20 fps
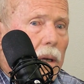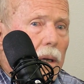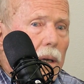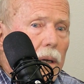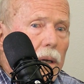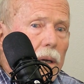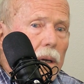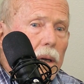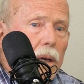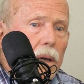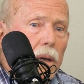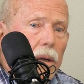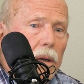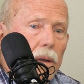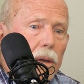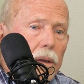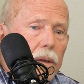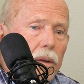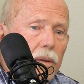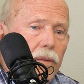
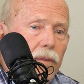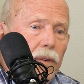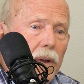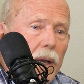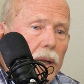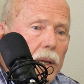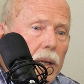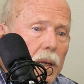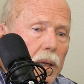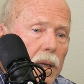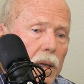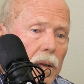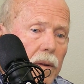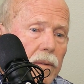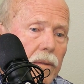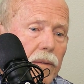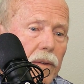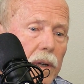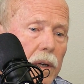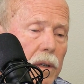to fight
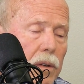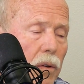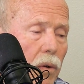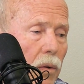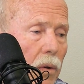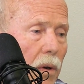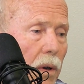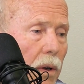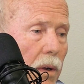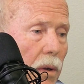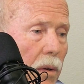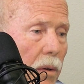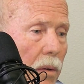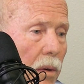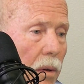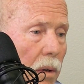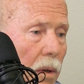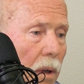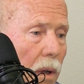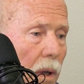
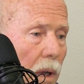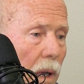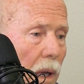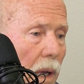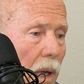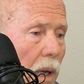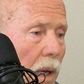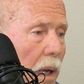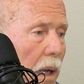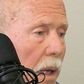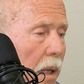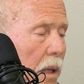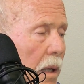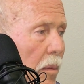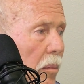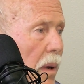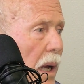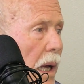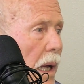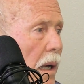Victorio at the
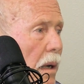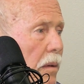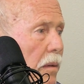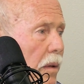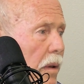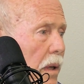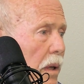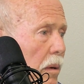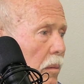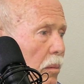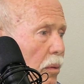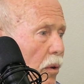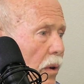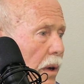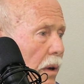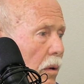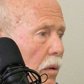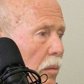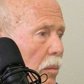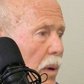Battle of the
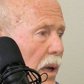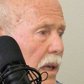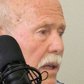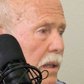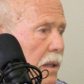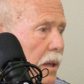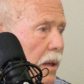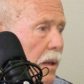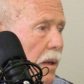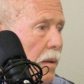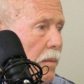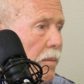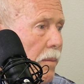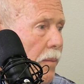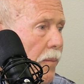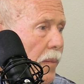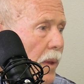Embrio Basin